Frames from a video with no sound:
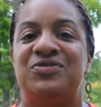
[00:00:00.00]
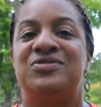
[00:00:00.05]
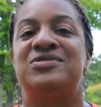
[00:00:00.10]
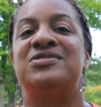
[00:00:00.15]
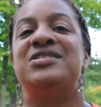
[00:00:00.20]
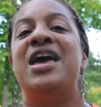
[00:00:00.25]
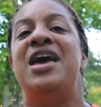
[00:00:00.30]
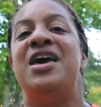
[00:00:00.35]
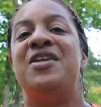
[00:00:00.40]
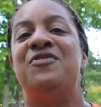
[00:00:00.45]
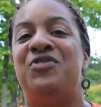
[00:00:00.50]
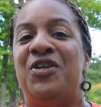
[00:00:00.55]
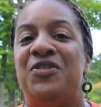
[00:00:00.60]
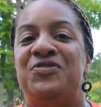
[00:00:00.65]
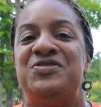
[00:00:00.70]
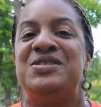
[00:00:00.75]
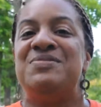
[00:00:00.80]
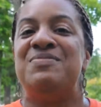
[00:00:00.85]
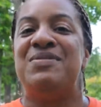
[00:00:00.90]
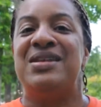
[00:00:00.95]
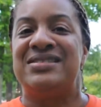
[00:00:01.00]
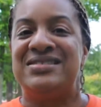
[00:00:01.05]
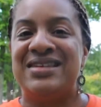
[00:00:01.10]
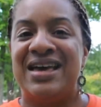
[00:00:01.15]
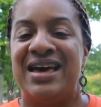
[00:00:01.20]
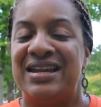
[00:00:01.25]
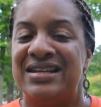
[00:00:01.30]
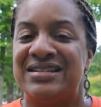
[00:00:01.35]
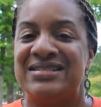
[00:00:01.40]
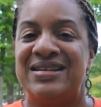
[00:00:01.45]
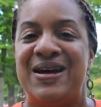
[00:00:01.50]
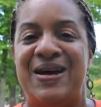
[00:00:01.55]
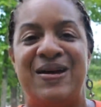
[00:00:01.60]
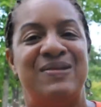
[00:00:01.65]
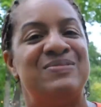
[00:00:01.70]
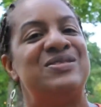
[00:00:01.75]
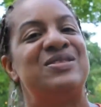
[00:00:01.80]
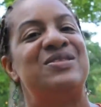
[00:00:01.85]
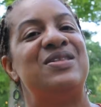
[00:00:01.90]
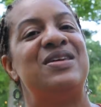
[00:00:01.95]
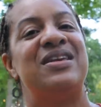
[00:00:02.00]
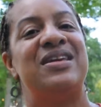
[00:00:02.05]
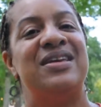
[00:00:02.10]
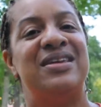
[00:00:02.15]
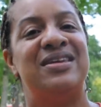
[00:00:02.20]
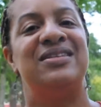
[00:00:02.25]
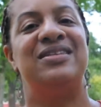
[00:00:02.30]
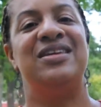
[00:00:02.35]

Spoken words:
10, 15 minutes ahead of time so they can,